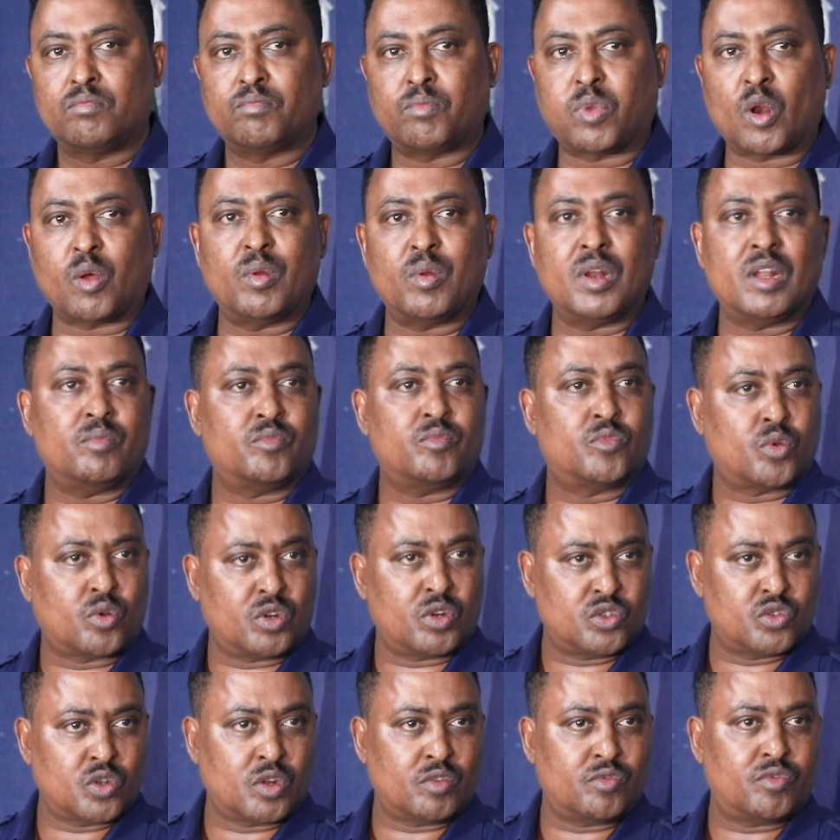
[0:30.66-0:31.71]
problem to
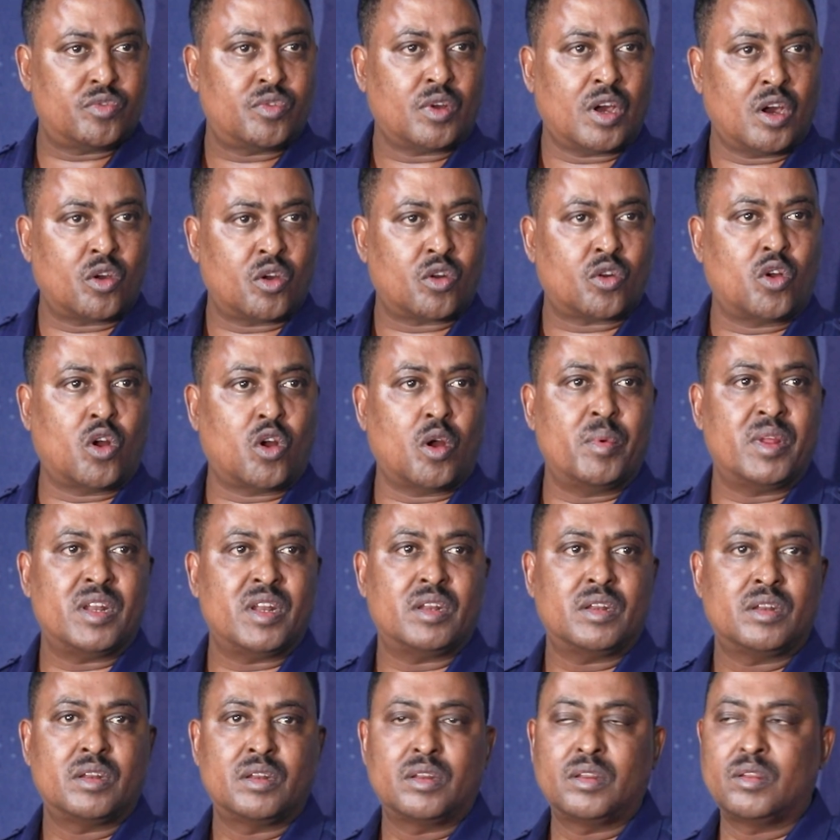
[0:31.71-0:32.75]
resolve our
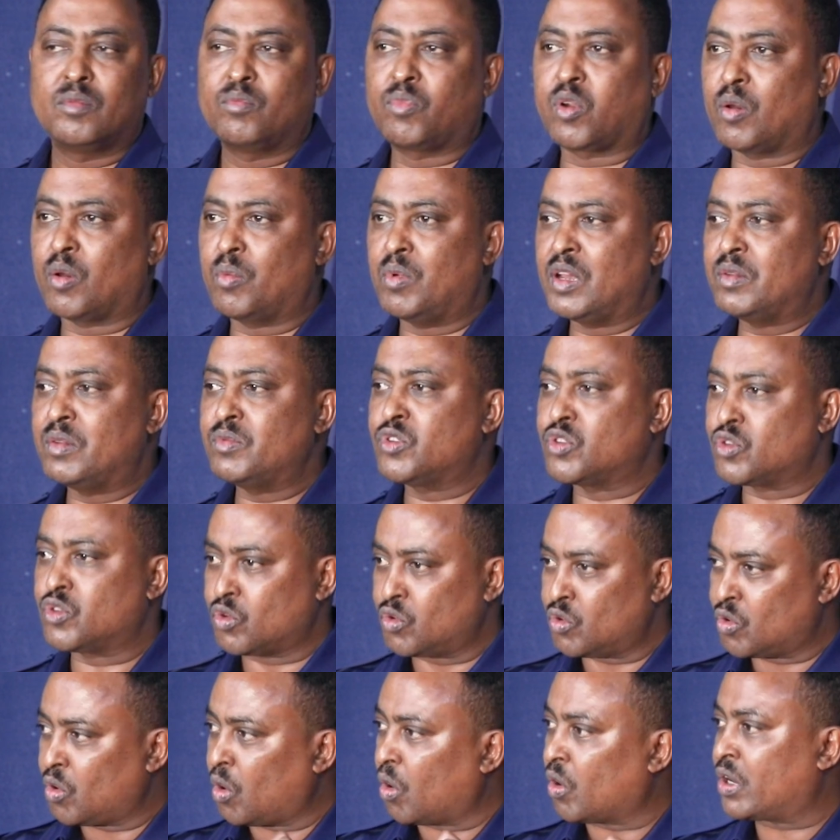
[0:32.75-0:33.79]
common problems
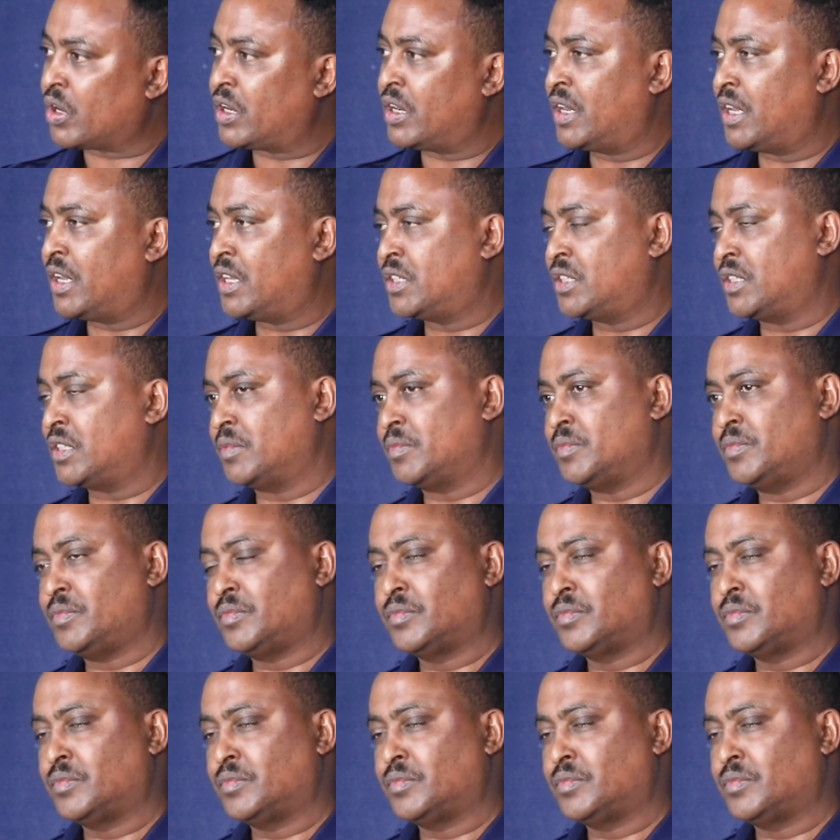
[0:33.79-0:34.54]
through coordination.